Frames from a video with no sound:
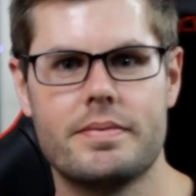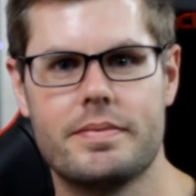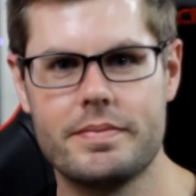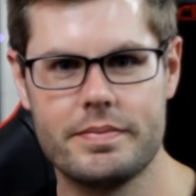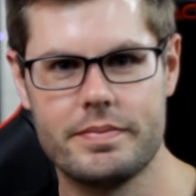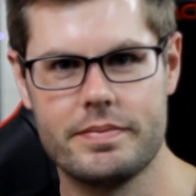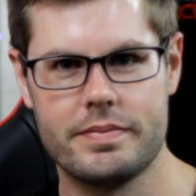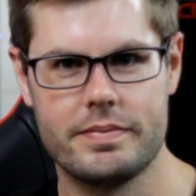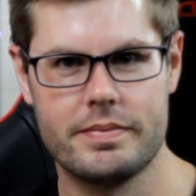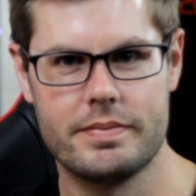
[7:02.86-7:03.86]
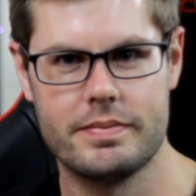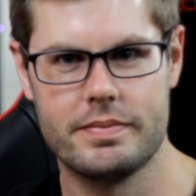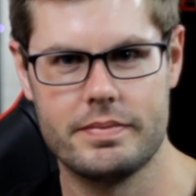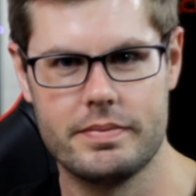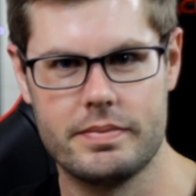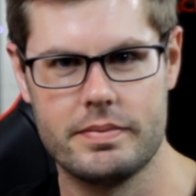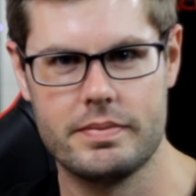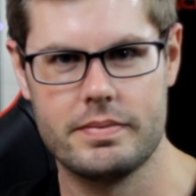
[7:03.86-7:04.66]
[no speech]